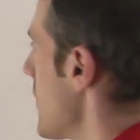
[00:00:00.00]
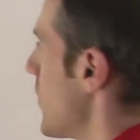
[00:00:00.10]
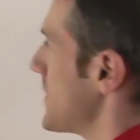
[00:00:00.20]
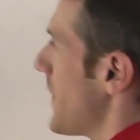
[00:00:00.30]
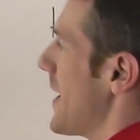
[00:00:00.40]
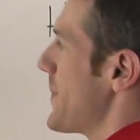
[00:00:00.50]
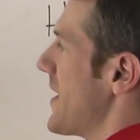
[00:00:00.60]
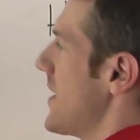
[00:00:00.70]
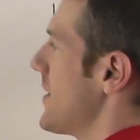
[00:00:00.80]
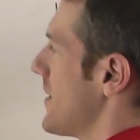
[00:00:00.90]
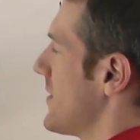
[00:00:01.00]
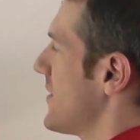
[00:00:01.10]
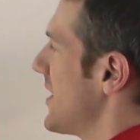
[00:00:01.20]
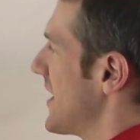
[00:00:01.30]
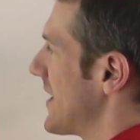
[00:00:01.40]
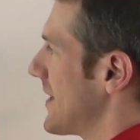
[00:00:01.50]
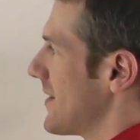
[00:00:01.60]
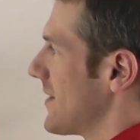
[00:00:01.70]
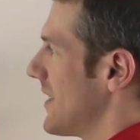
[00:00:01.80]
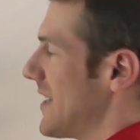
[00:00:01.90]
which might be that
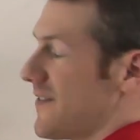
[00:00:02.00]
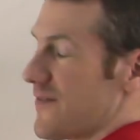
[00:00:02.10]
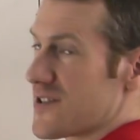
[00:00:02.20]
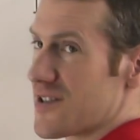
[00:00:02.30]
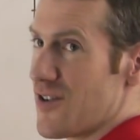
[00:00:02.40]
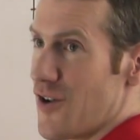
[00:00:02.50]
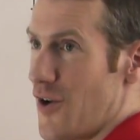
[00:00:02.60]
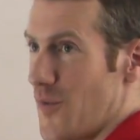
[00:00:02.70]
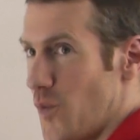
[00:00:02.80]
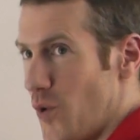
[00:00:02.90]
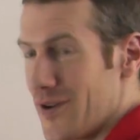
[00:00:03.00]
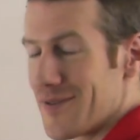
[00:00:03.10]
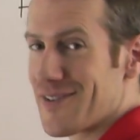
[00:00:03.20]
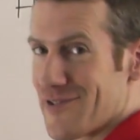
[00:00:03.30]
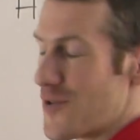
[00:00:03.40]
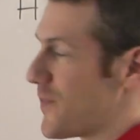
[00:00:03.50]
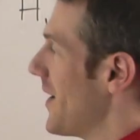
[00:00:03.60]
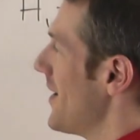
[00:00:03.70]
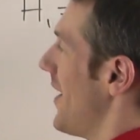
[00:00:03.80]
the leaves on one group